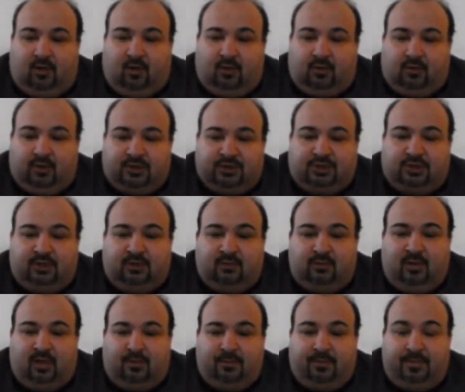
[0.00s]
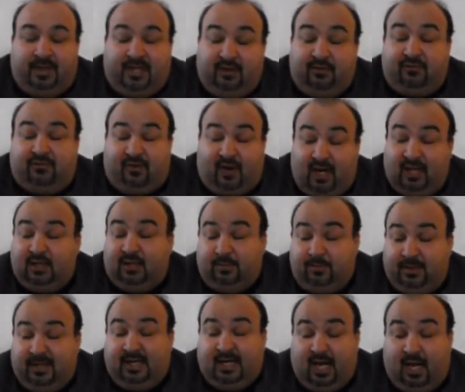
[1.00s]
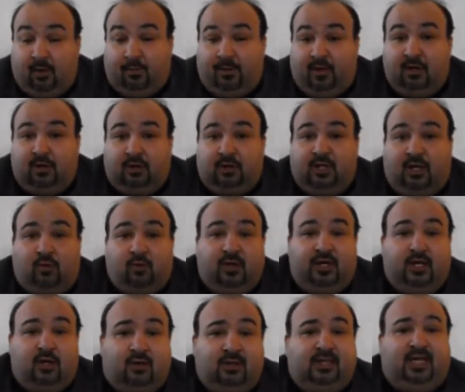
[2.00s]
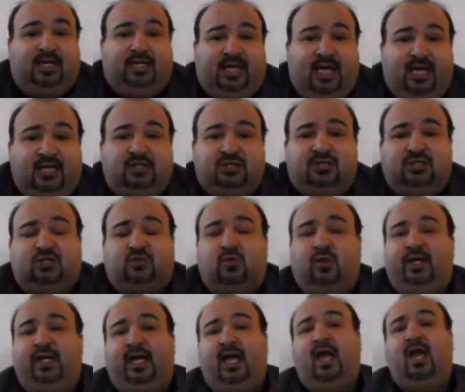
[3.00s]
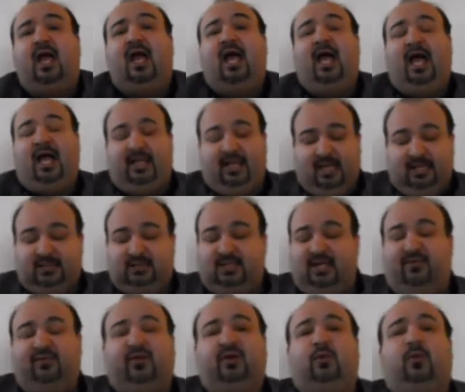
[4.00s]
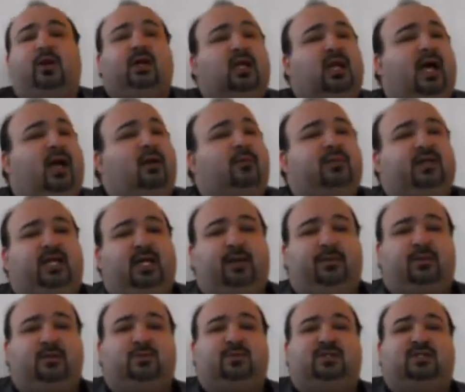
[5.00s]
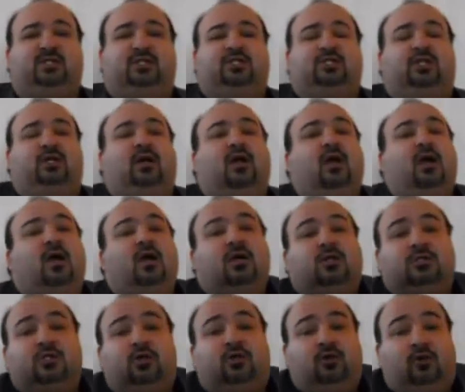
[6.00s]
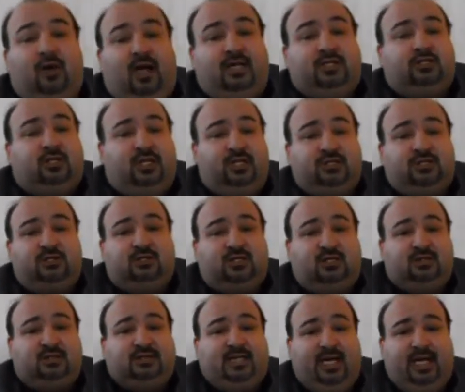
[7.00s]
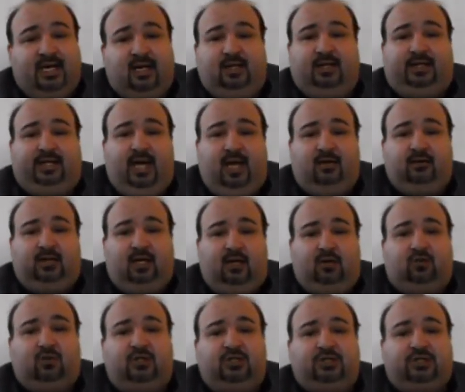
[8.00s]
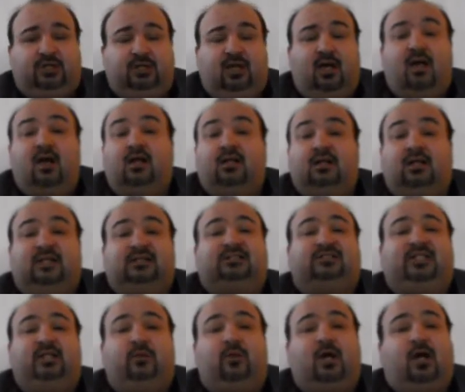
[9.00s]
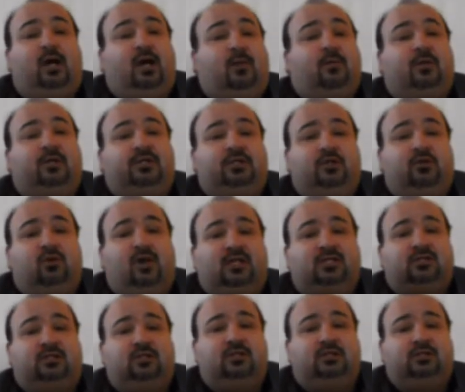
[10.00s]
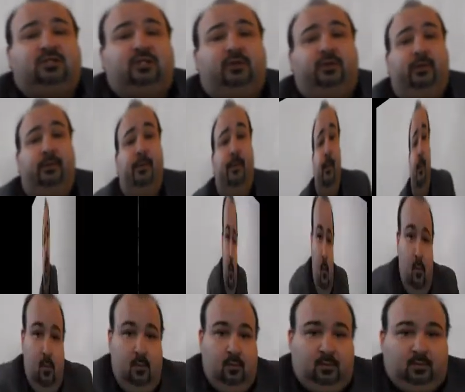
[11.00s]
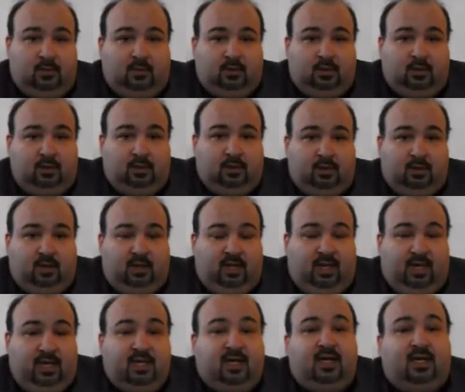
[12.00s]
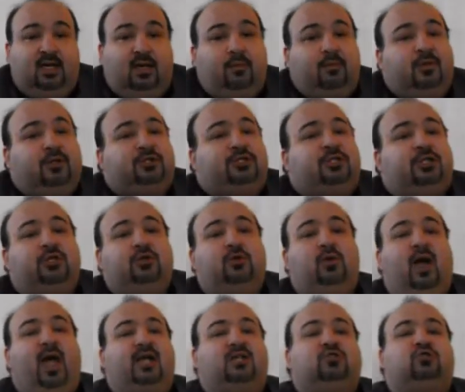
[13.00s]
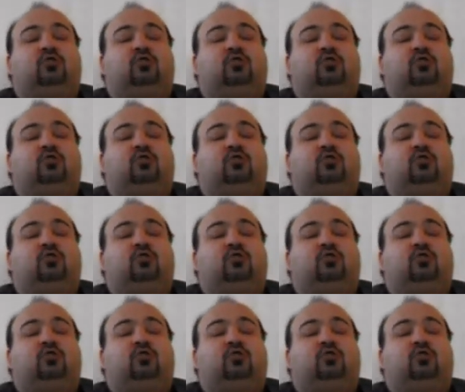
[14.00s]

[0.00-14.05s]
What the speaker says: Christian finally beat Alberto Del Rio in that cage this week. And that's definitely what allowed him to keep his position. So congratulations on staying on the countdown, Christian. Let's see what our number 2 wrestler is doing. In at number 2 and